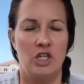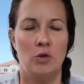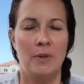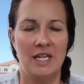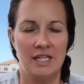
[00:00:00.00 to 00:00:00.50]

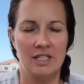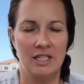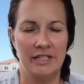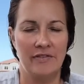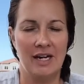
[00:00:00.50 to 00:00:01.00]
you begin
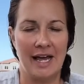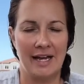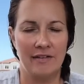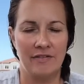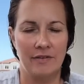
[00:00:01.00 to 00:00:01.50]
to live a
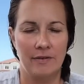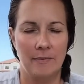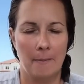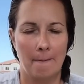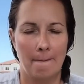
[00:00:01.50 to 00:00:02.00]
life
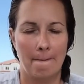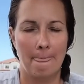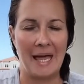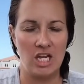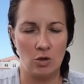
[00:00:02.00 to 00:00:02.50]

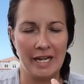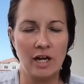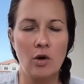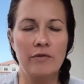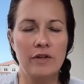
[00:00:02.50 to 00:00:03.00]
and you
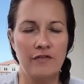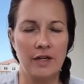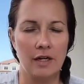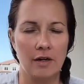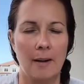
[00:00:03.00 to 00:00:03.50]
let go of the
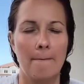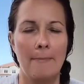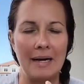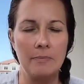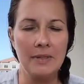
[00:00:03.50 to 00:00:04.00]
fear
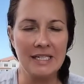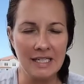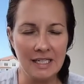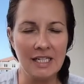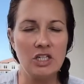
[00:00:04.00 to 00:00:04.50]
by
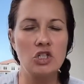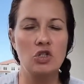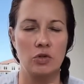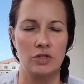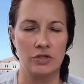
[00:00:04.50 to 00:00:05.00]
beginning
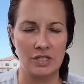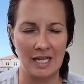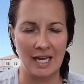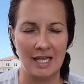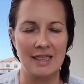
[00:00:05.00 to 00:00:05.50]
to
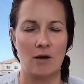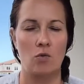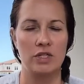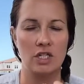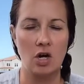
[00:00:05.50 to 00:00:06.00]
understand
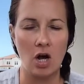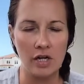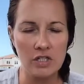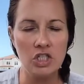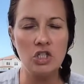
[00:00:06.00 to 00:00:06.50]
that what's
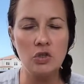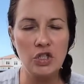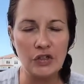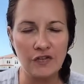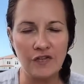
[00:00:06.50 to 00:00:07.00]
causing you
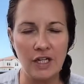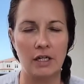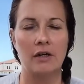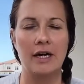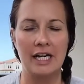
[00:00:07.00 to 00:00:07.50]
your
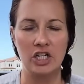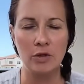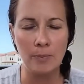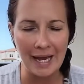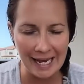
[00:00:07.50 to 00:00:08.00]
fear and
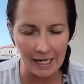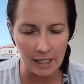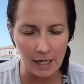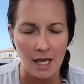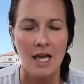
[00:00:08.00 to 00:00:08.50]
your
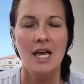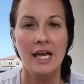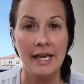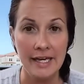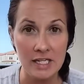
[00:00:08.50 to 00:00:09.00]
pain
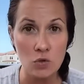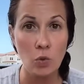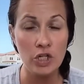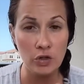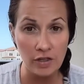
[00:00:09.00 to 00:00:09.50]
is
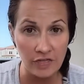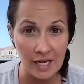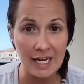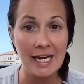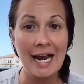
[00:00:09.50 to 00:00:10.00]
what you're
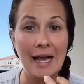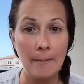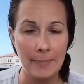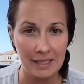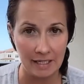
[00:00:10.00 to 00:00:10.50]
thinking
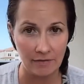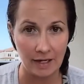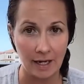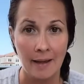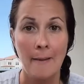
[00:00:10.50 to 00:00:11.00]
and
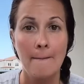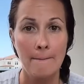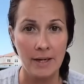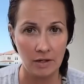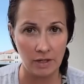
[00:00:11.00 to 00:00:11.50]
believing.
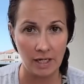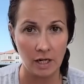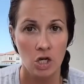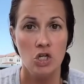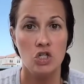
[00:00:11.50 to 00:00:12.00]
Period.
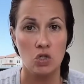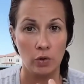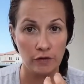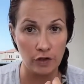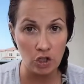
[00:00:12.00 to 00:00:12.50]

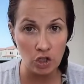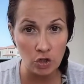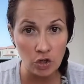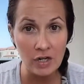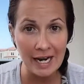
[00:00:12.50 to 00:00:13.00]
So if
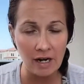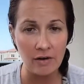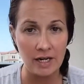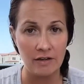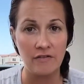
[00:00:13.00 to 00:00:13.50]
your
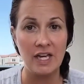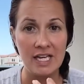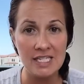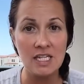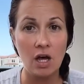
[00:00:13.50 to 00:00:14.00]
narrative
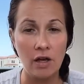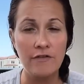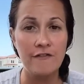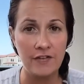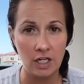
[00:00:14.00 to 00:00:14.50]
is
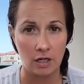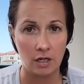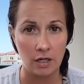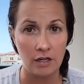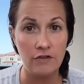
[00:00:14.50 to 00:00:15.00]
of
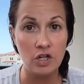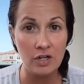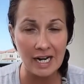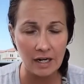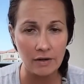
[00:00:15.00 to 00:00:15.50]
fear, if
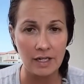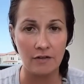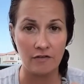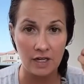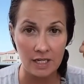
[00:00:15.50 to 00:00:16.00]
your narrative